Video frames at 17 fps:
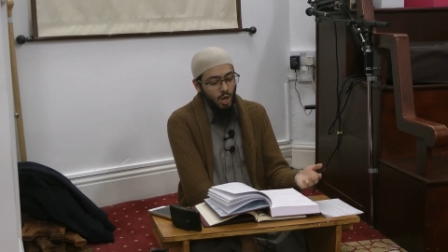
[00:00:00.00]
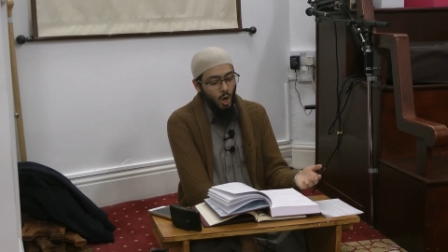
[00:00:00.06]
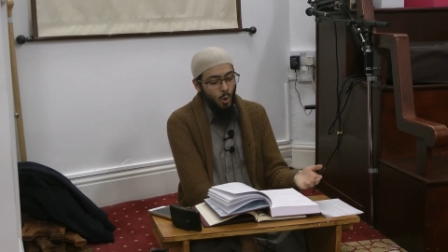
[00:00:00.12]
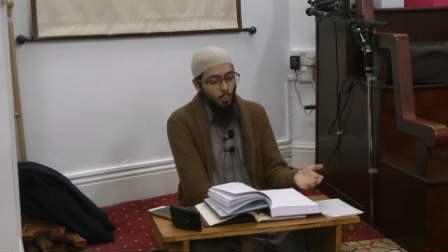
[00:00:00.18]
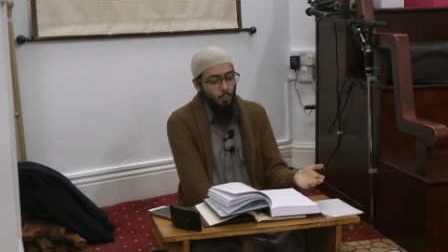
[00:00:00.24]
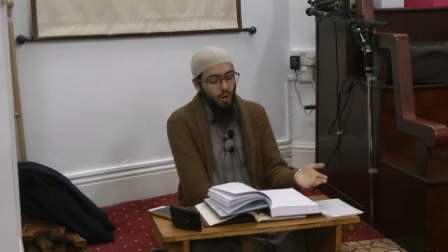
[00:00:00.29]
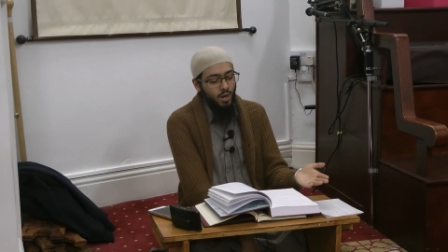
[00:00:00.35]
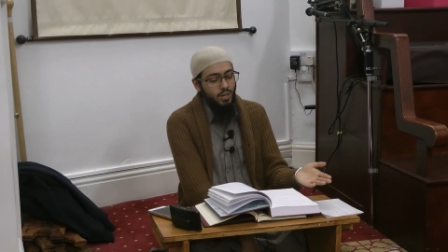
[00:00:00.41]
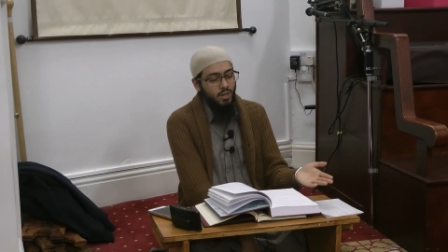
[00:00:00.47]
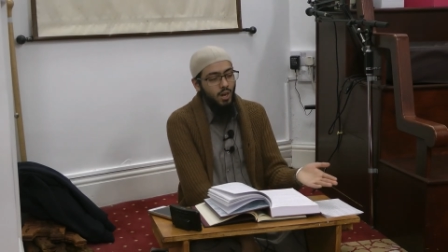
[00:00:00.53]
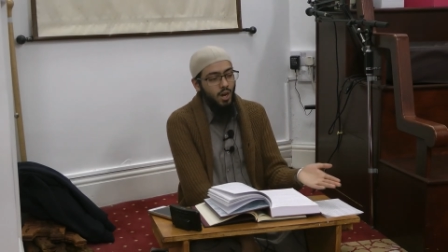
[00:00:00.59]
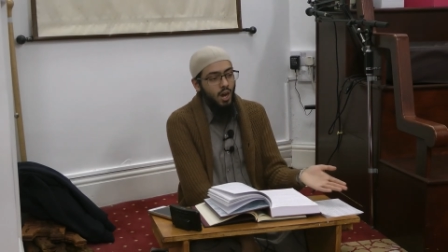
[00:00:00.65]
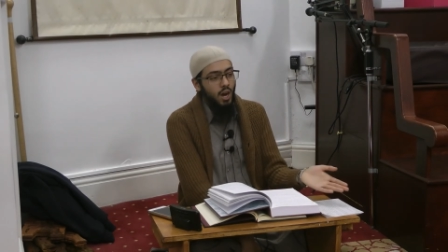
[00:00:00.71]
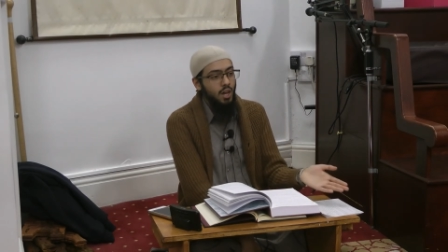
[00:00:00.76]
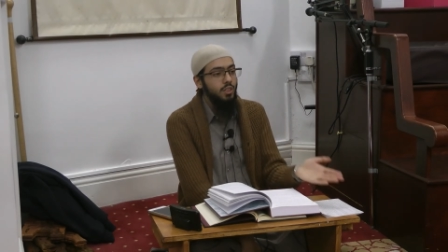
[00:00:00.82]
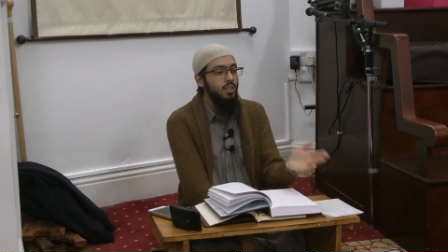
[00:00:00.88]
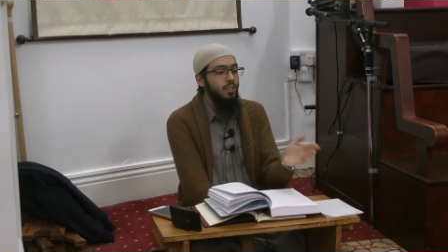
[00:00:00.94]
upon
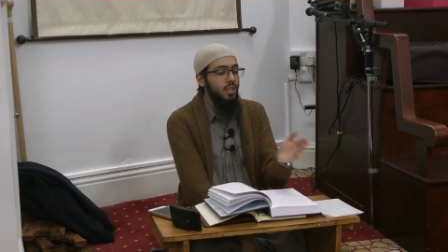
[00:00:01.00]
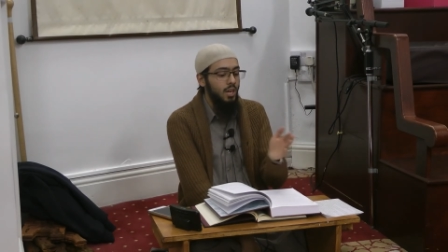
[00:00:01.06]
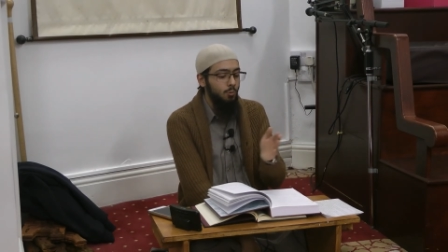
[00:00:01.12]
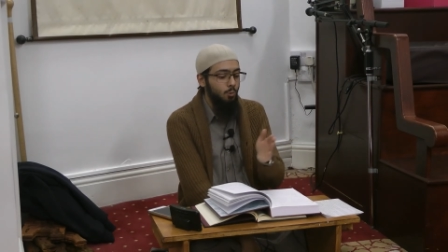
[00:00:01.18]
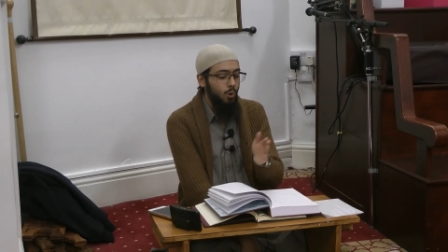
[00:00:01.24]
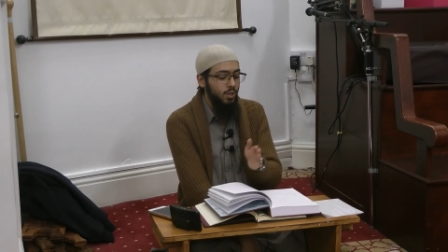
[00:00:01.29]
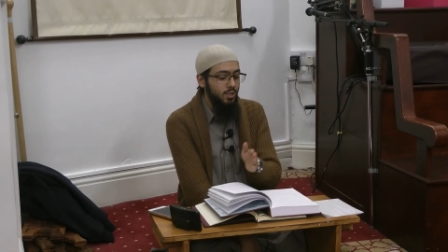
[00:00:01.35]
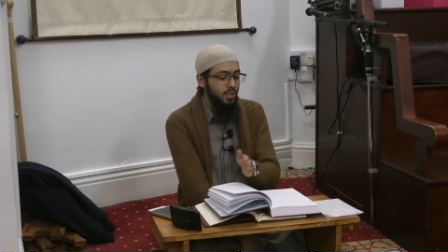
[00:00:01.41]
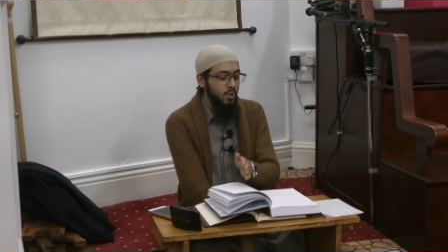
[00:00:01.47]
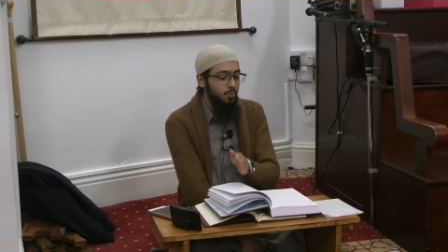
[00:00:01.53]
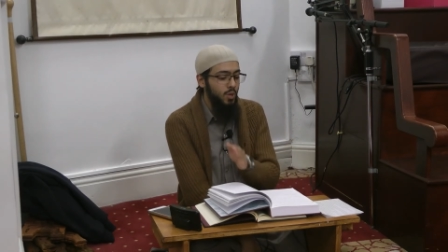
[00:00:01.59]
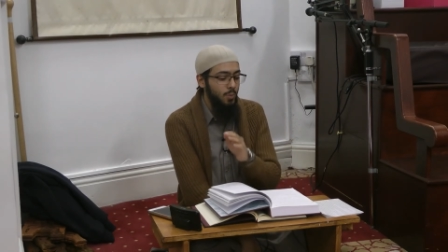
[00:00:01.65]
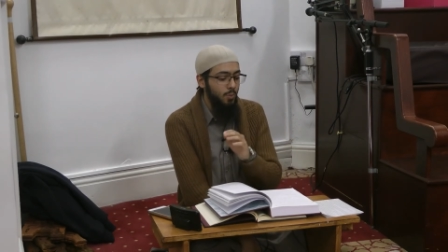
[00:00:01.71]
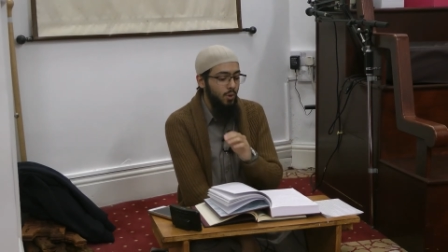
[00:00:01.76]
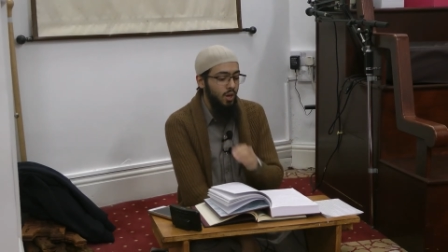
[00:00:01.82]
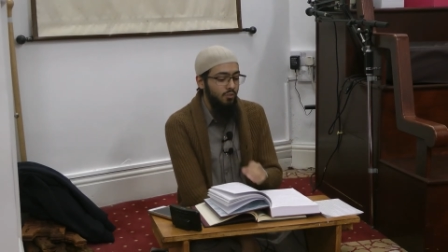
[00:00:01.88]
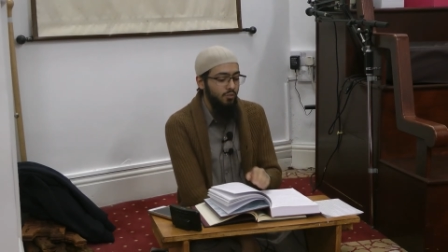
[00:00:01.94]
other than what the
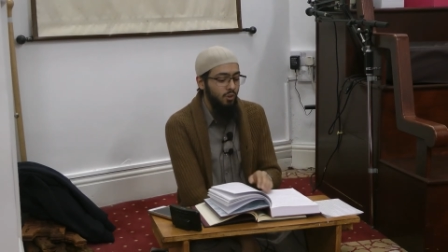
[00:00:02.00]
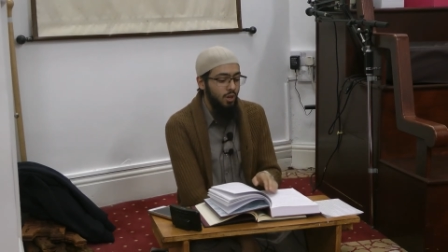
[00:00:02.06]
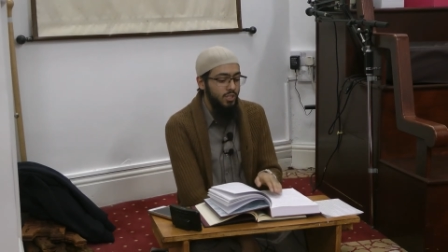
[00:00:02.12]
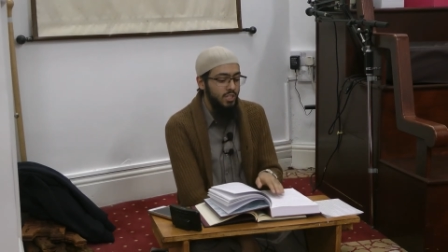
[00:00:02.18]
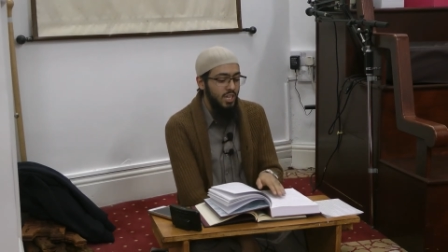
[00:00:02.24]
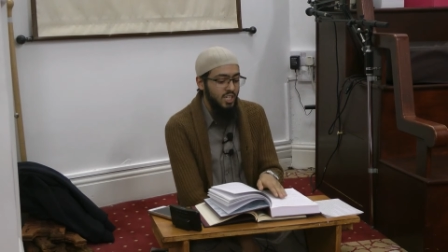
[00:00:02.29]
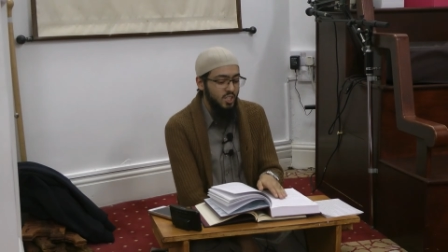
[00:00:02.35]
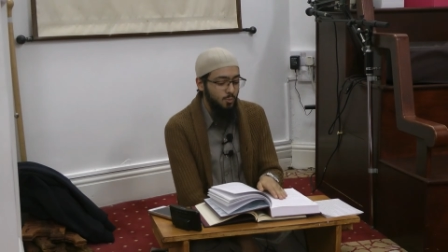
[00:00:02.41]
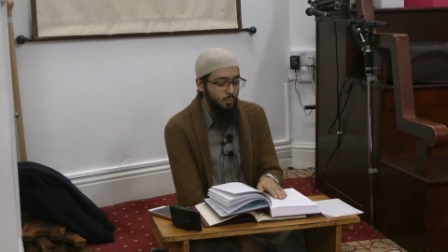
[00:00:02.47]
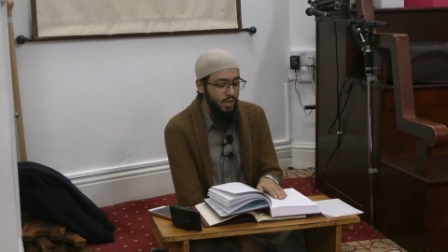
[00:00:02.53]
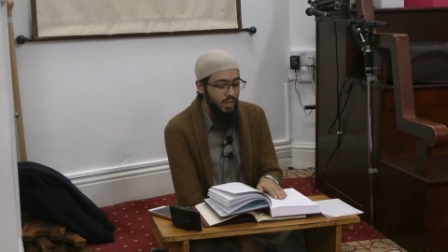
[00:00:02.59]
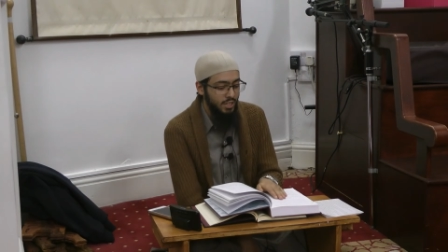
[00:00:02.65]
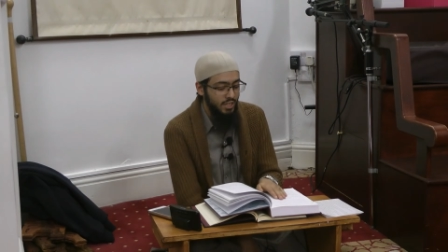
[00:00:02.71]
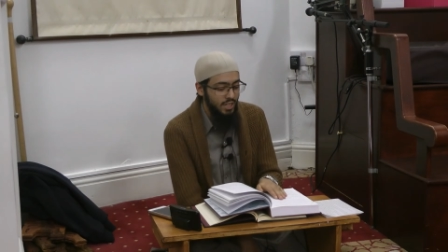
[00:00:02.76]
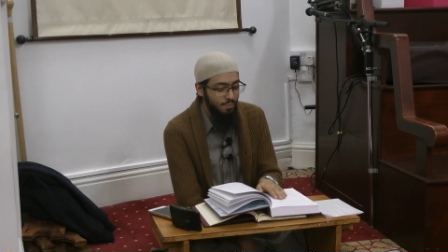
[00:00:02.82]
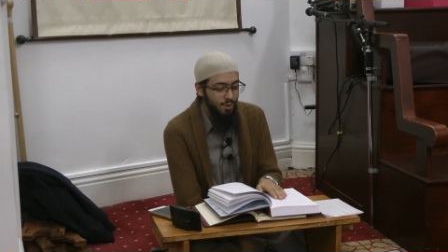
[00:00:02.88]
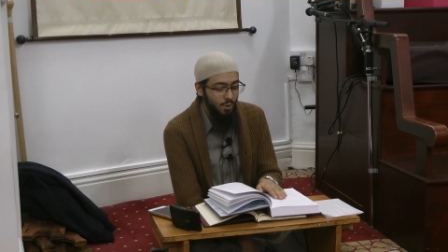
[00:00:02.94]
people of knowledge
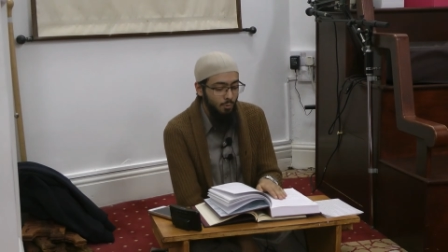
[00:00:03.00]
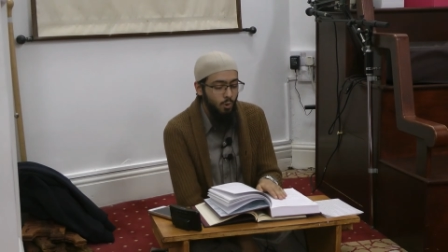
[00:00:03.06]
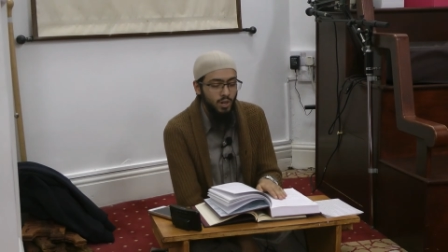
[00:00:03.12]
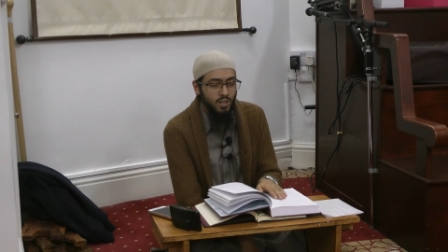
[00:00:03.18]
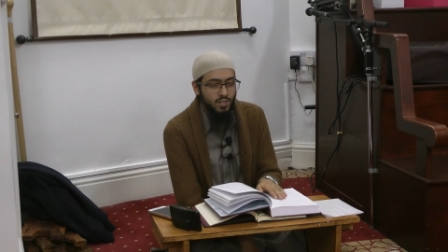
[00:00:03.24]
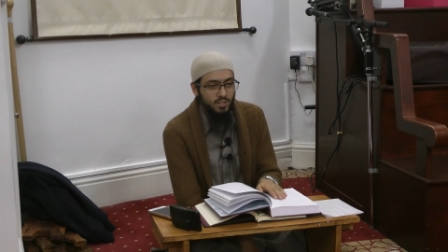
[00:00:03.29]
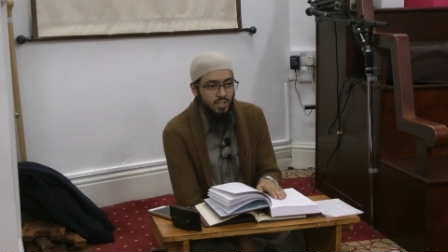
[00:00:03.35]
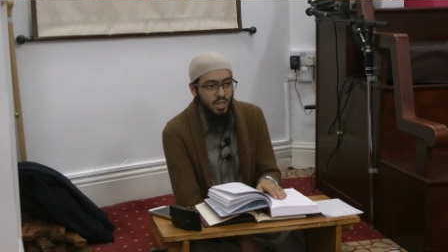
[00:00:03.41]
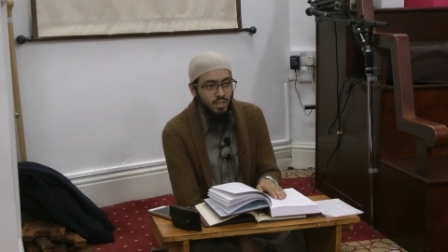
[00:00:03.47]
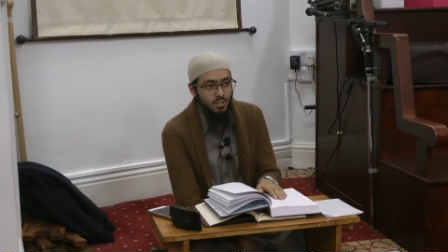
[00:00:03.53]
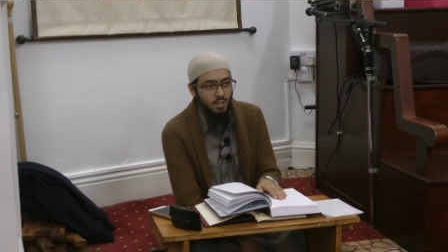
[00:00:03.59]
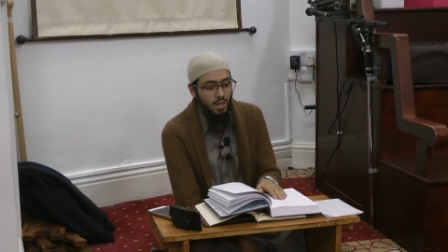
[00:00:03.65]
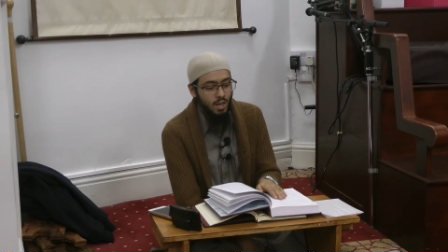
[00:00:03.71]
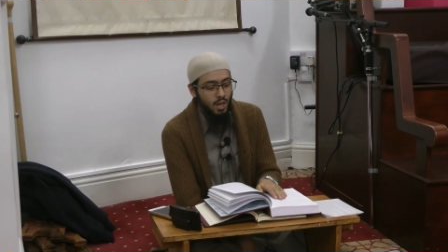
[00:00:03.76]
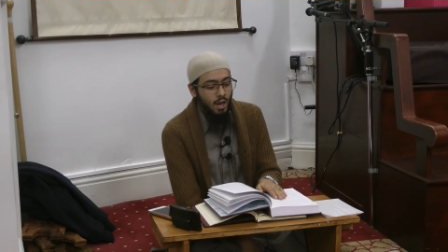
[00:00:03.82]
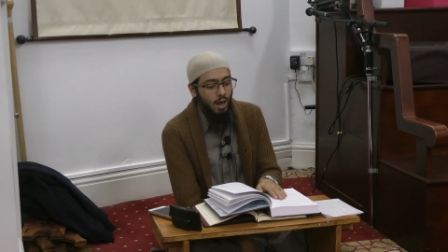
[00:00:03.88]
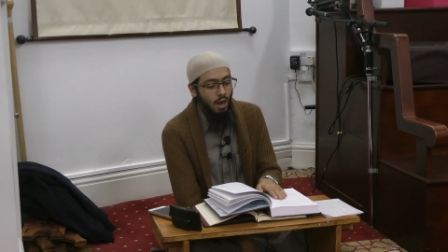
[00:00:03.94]
explained them. And what is that?